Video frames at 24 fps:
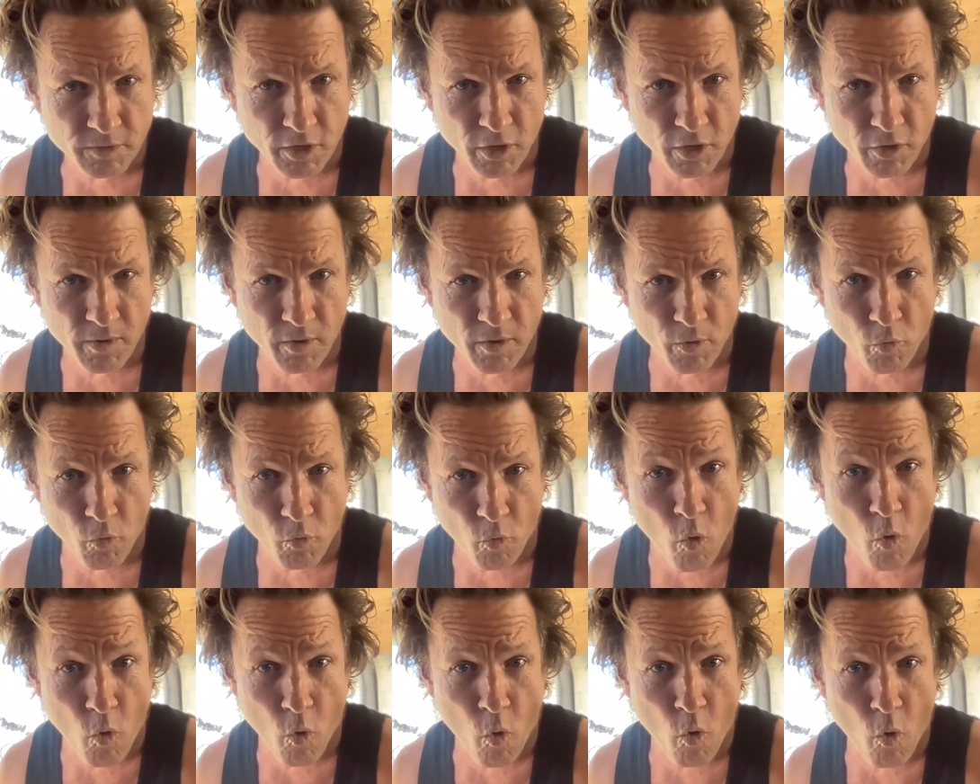you know, or,
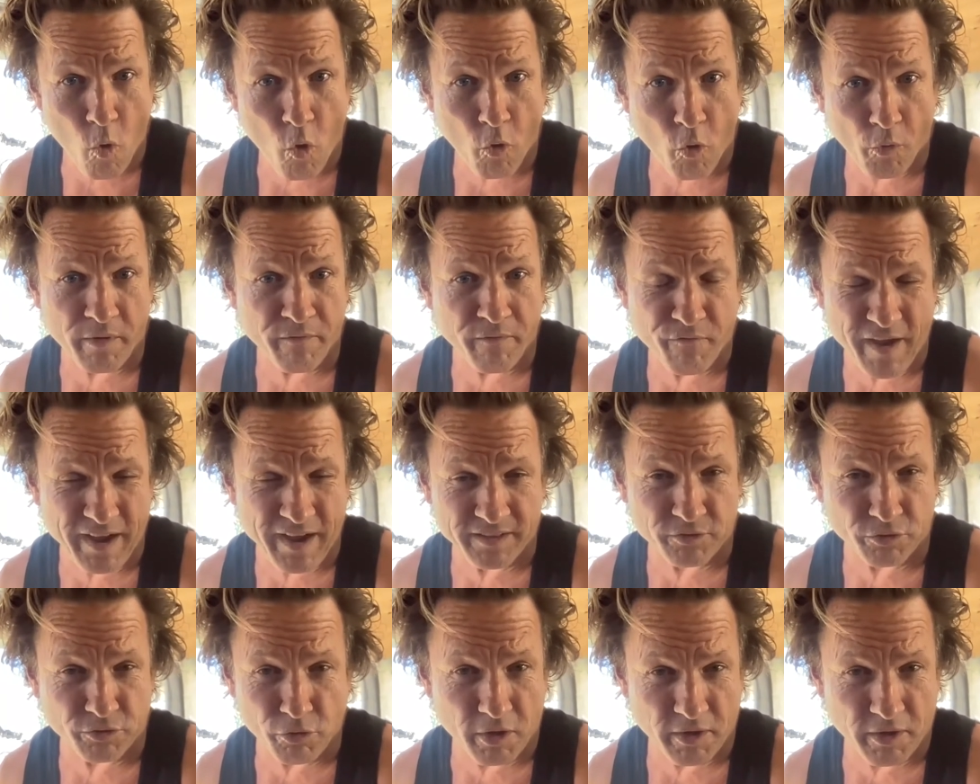or, or, in
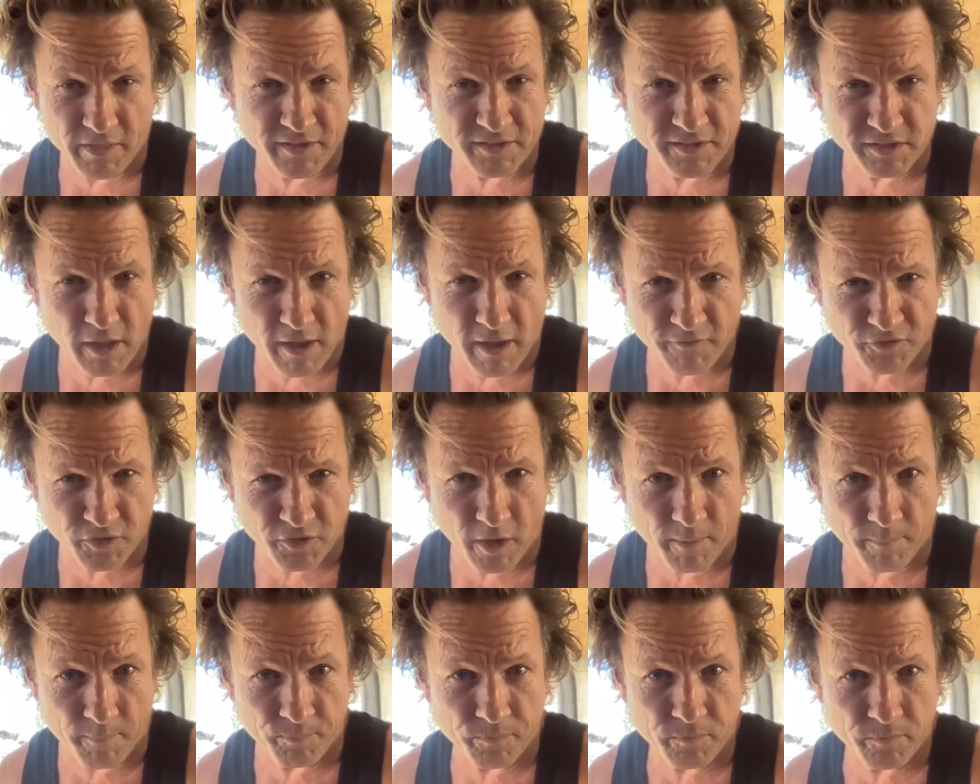fact, not in this
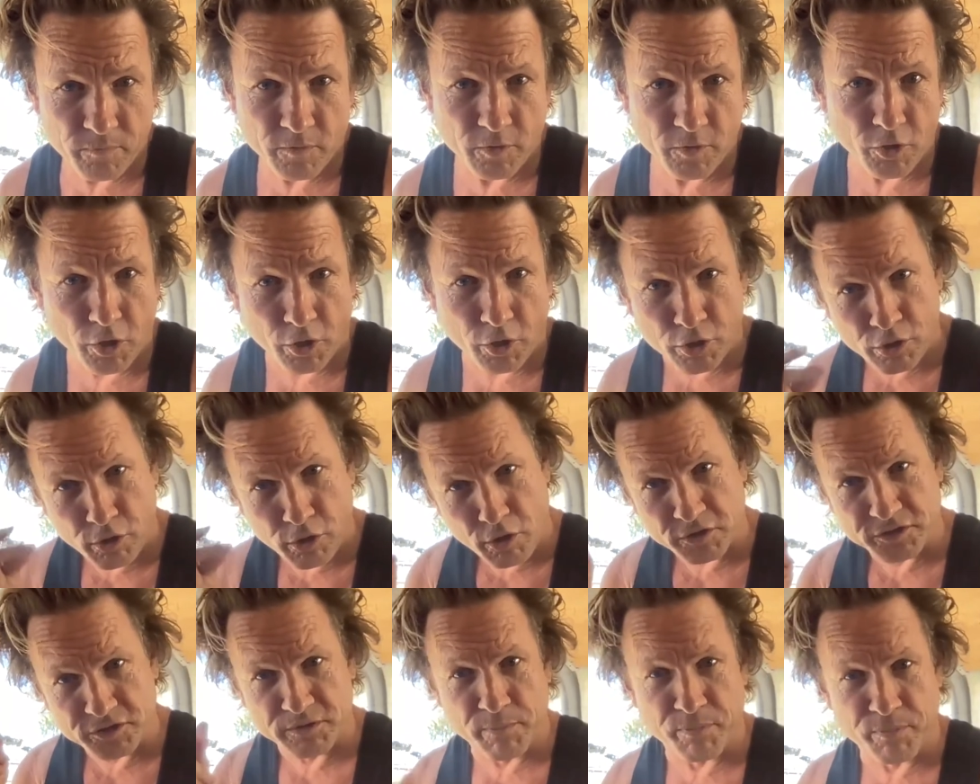lifetime, you know,
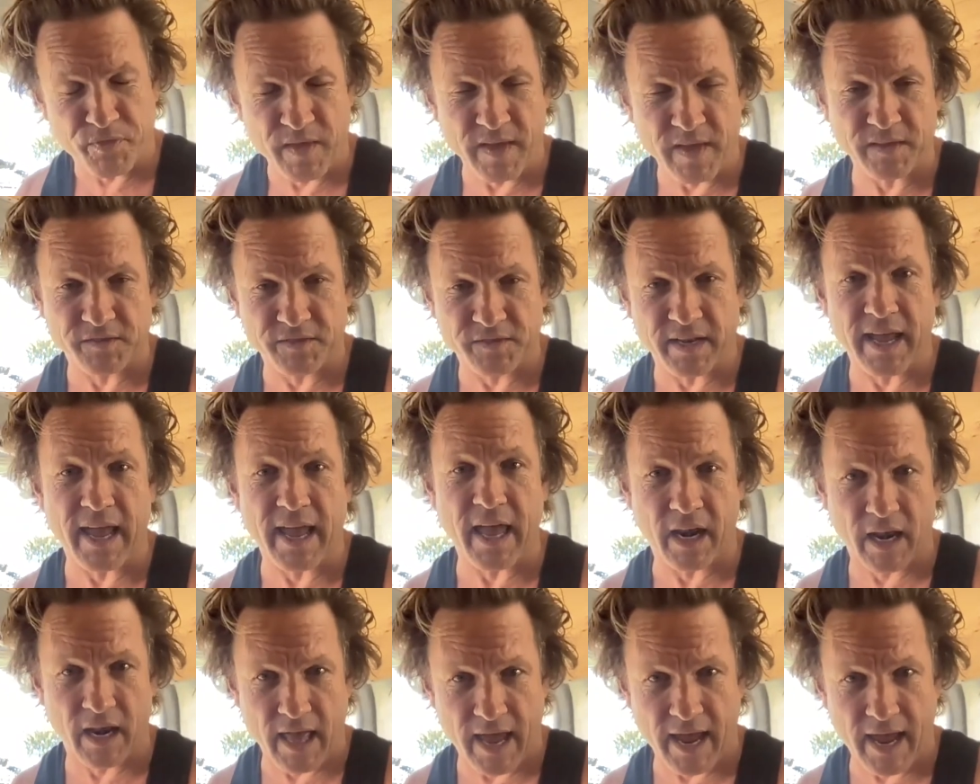clocks and things at
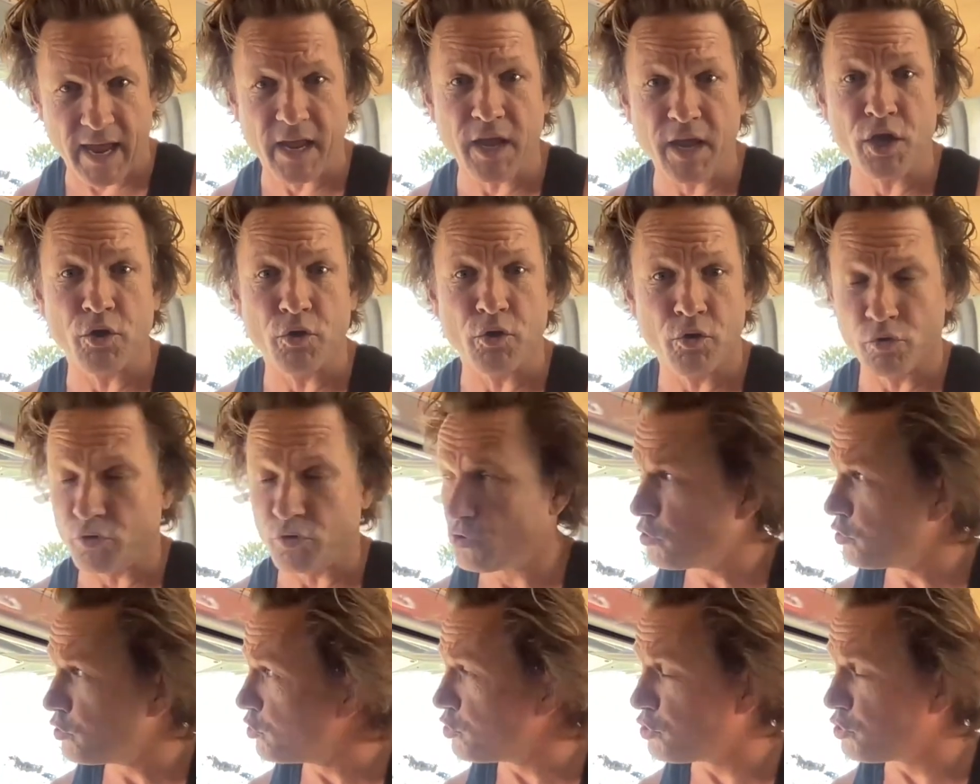LA
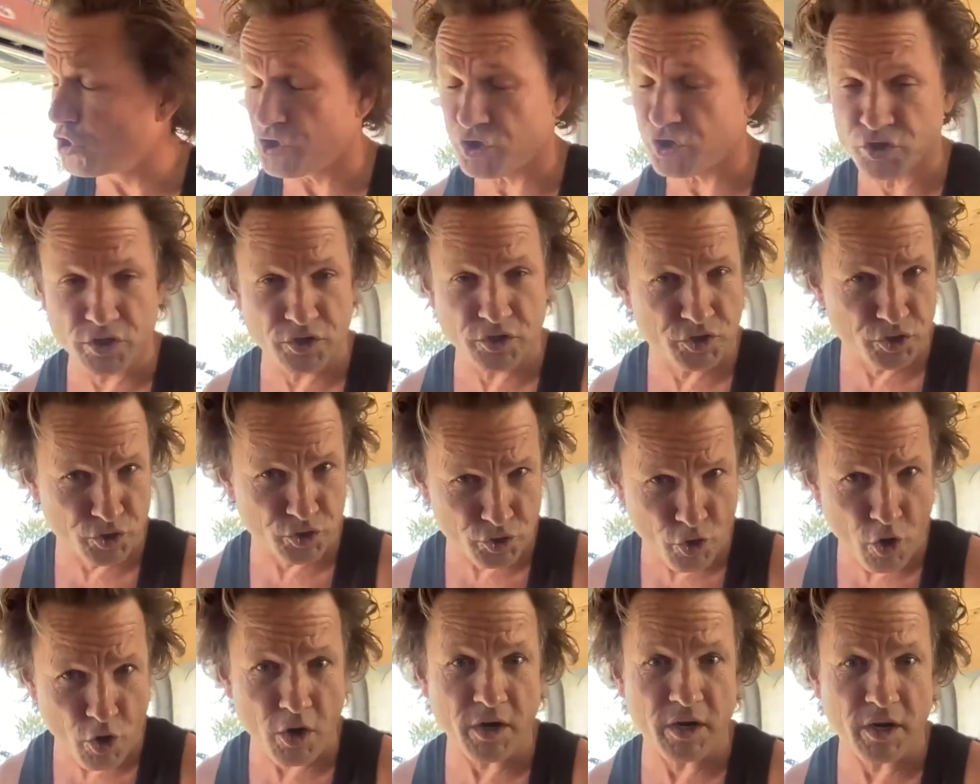just
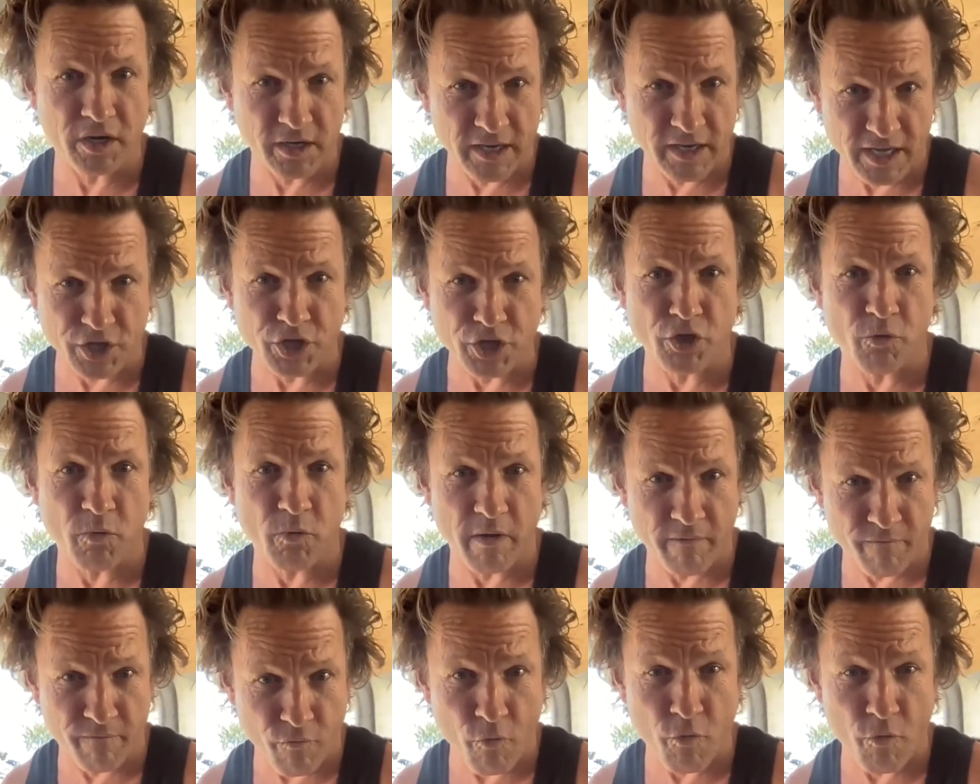does not let you
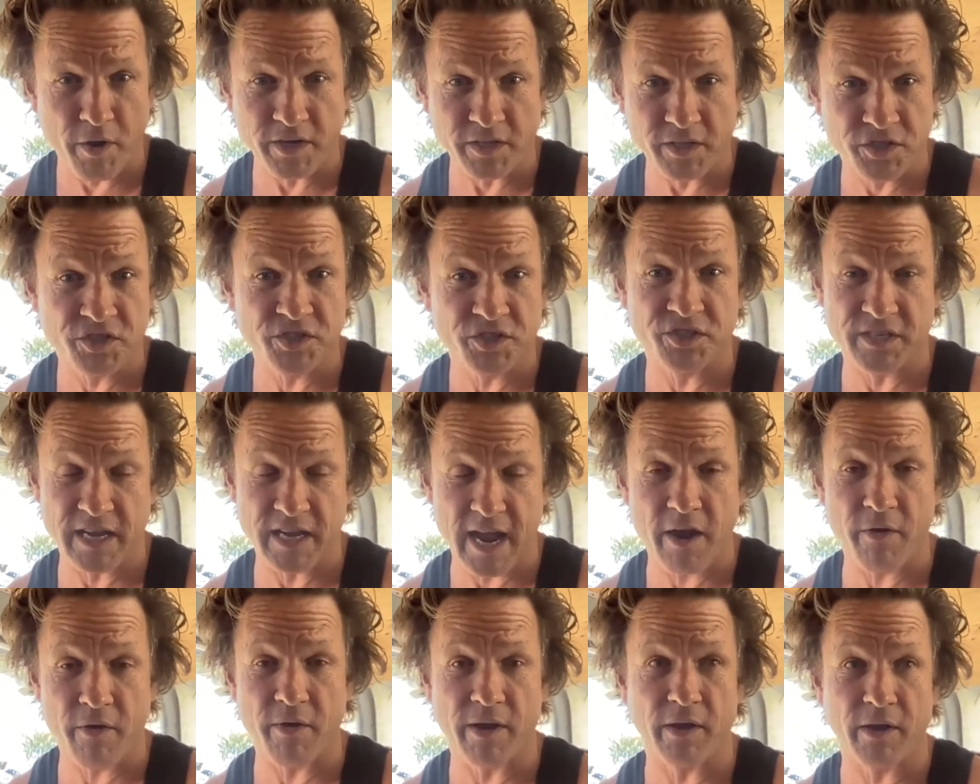avoid
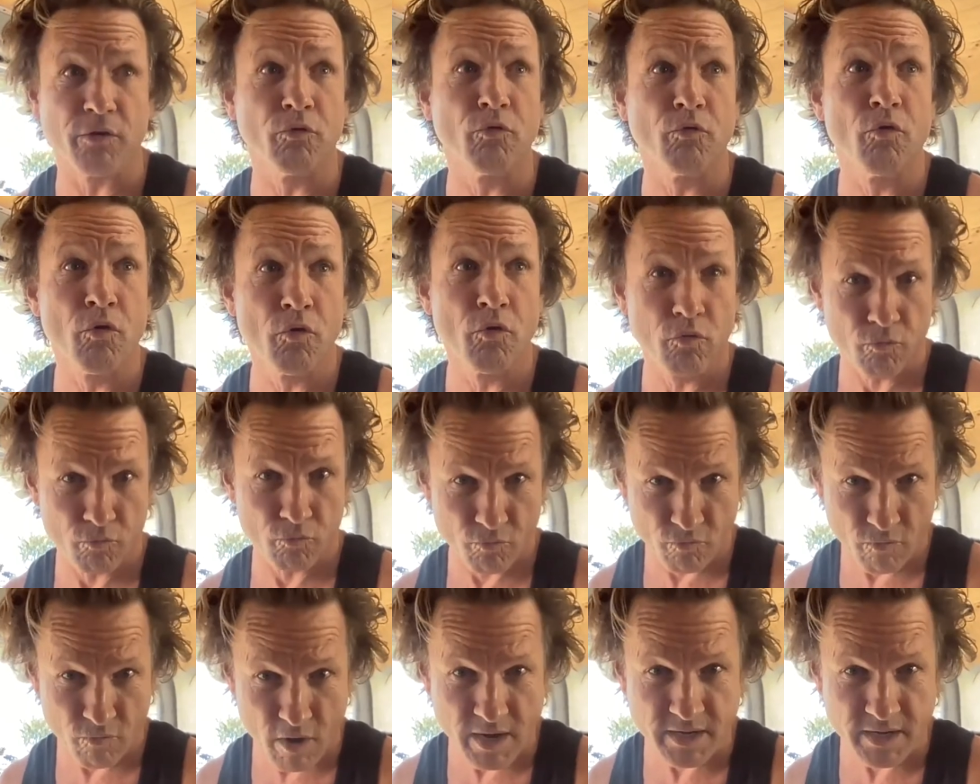staring
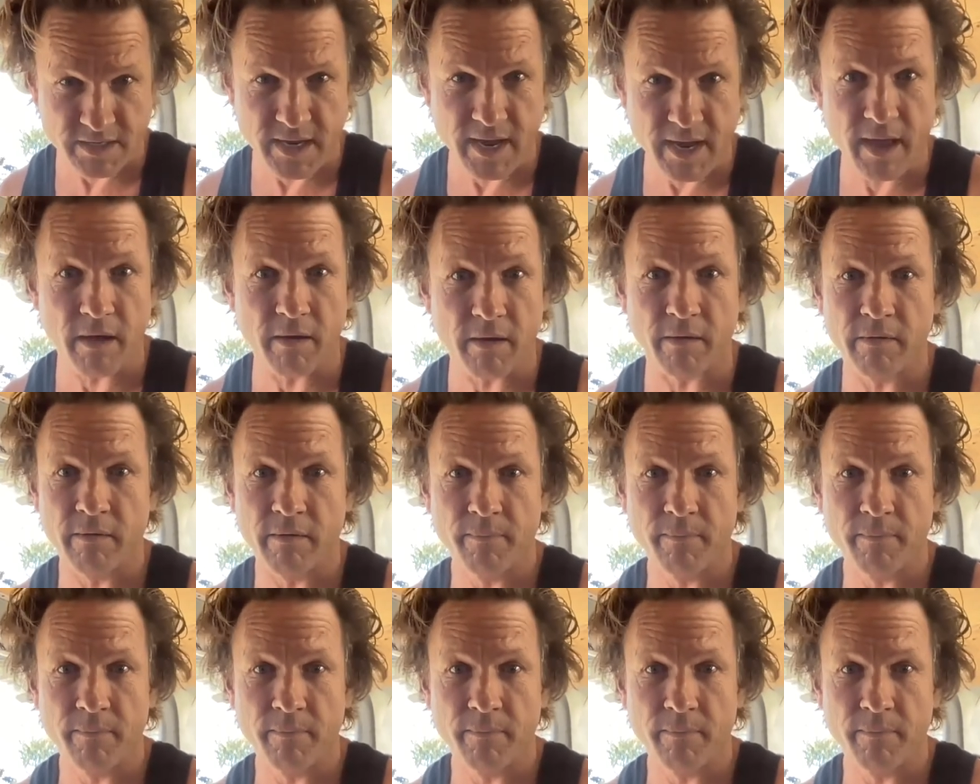right down.